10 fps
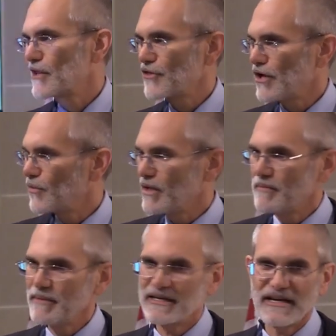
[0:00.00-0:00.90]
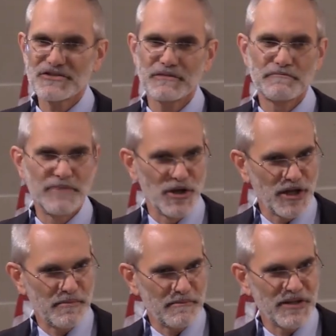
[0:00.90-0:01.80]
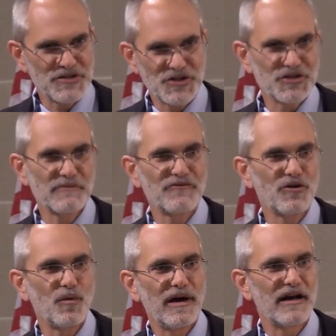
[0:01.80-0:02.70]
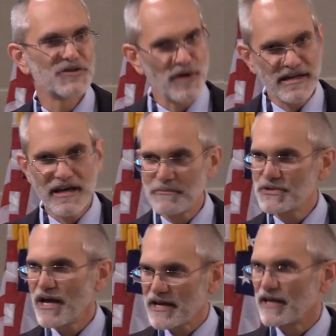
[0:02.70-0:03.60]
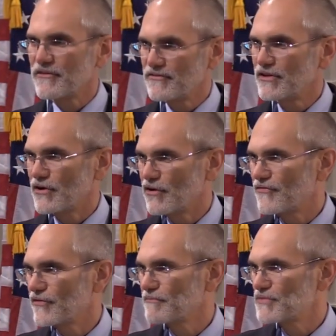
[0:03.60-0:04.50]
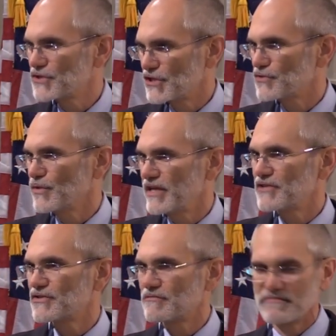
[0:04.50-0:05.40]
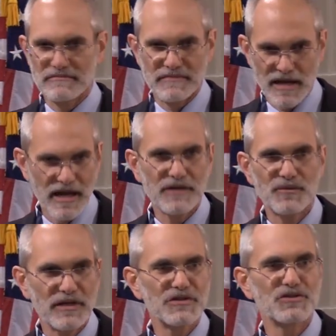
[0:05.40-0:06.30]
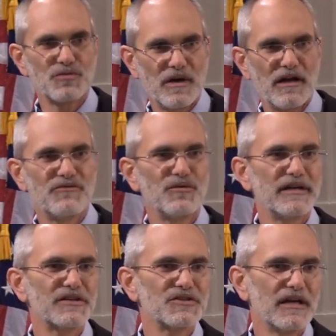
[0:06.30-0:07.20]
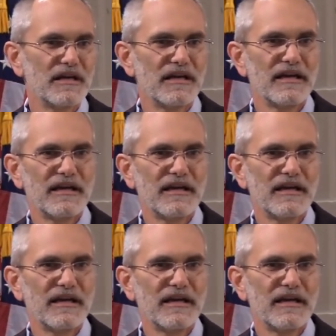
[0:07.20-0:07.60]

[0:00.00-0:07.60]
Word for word: I thought, well, maybe it has to build up in my system for a while. So I kept at it, you know, for six weeks, nine weeks, 12 weeks.